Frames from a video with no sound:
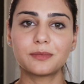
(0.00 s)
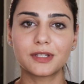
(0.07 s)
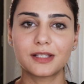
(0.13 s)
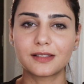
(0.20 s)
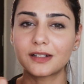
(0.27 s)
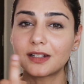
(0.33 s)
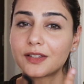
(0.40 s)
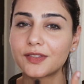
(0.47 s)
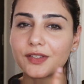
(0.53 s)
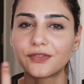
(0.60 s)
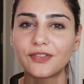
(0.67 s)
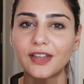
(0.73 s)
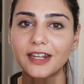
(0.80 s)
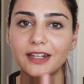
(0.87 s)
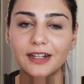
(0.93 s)
because it gives a
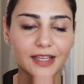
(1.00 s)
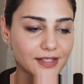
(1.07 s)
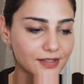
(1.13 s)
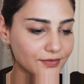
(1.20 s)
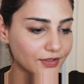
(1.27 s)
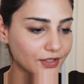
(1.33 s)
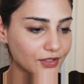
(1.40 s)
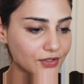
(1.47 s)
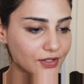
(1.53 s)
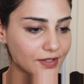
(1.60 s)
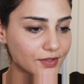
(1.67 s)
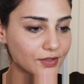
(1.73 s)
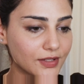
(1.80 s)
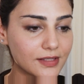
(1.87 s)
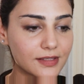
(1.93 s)
very nice finish,
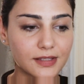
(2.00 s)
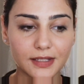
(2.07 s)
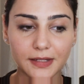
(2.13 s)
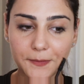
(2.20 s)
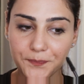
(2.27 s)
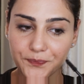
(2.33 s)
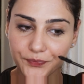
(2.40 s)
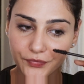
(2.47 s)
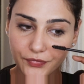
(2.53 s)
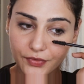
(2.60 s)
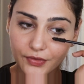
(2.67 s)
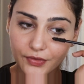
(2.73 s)
as you can see.